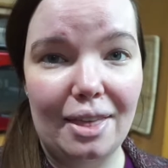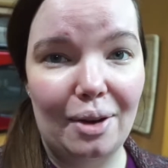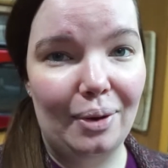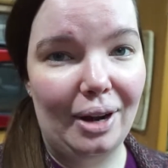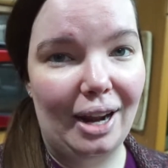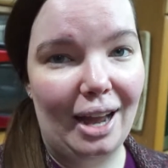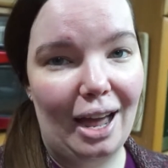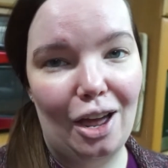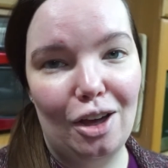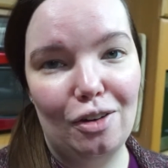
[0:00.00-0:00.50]
then
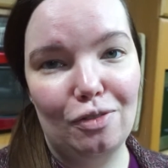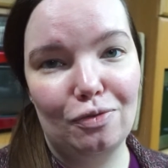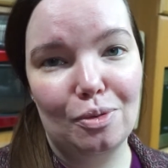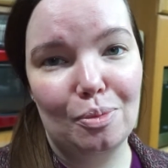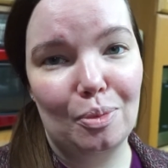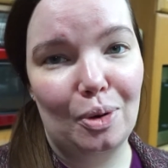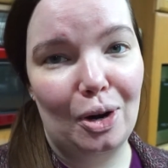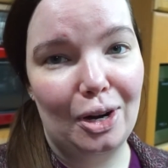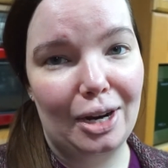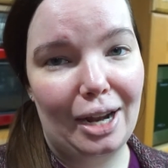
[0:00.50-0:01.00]
when I got home
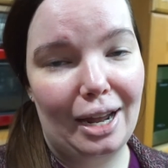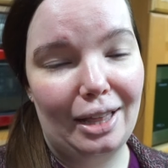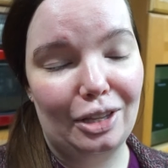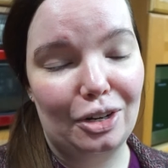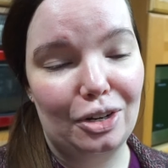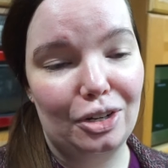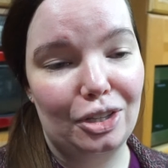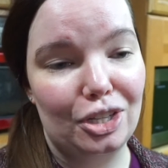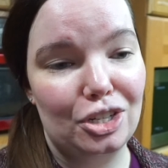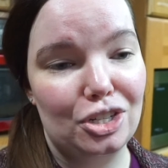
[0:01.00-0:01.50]
from work, I
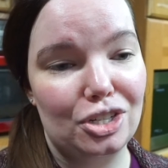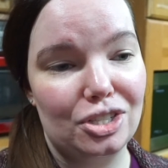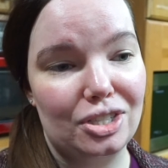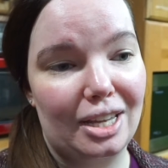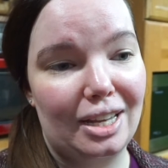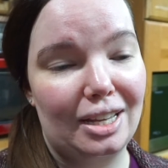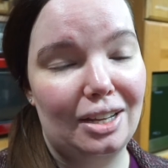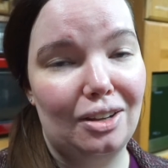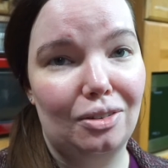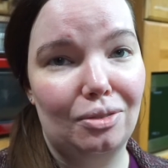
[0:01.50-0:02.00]
literally just
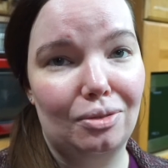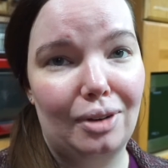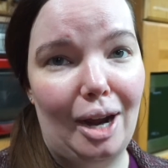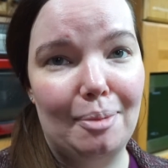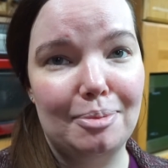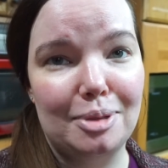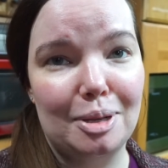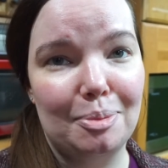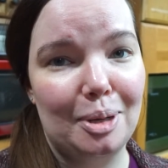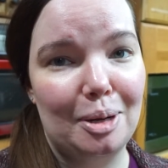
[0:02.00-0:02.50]
like
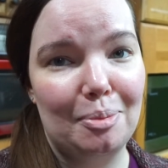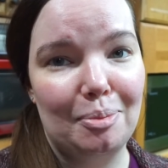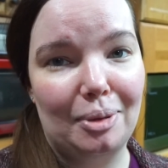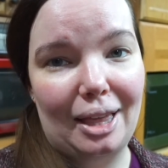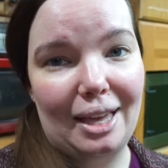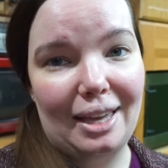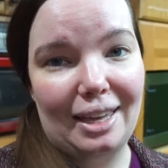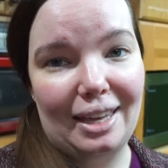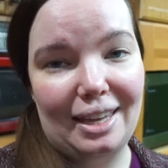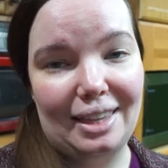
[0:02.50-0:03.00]
wrapped up in a
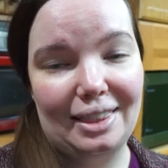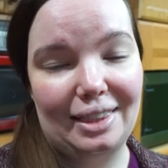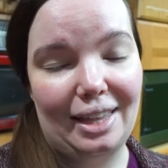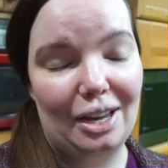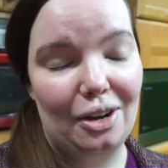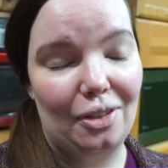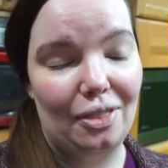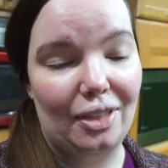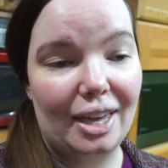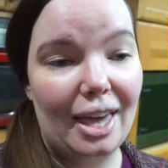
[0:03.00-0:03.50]
blanket and
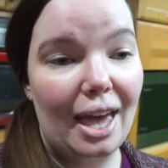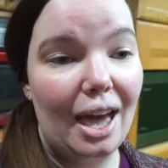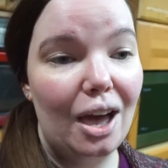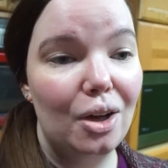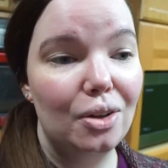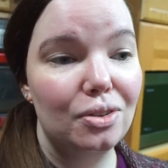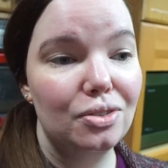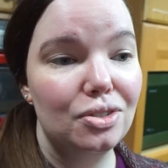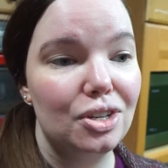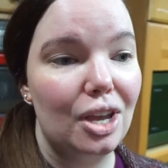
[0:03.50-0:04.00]
laid on the
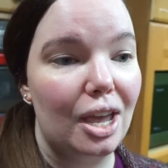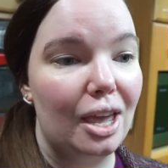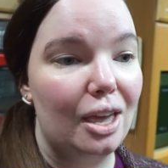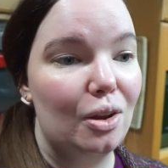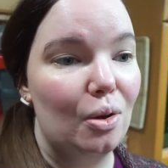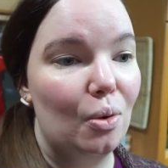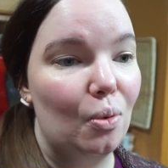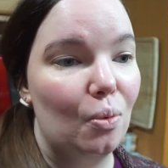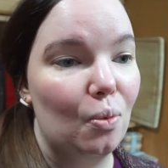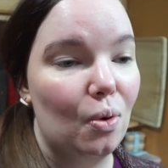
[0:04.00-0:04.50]
couch
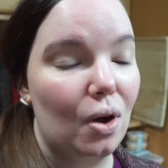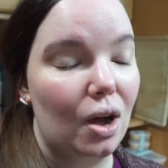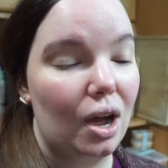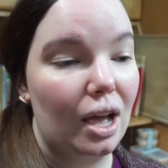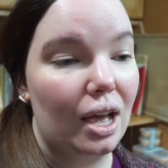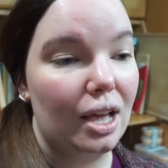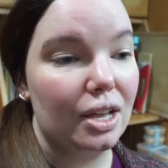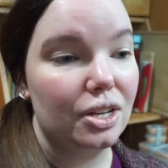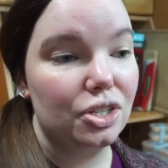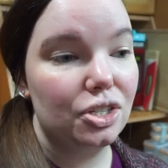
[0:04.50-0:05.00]
and
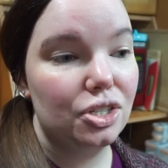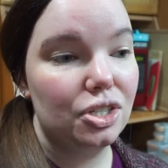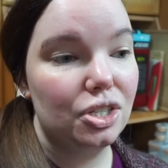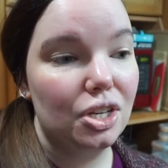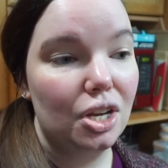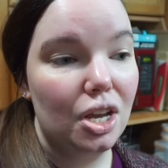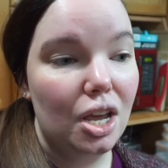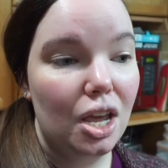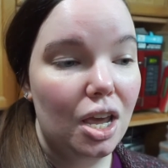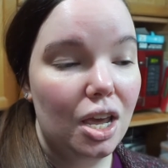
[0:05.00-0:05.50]
watched
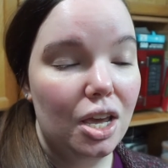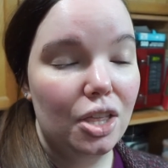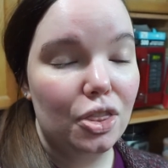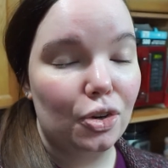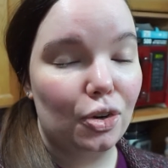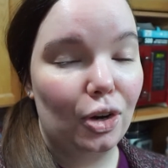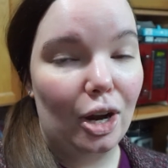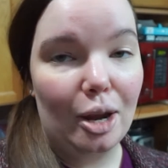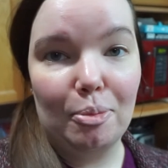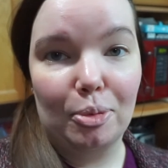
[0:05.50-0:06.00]
the
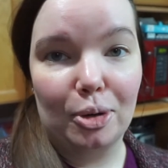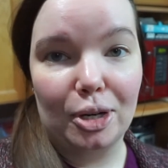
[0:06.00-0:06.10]
Great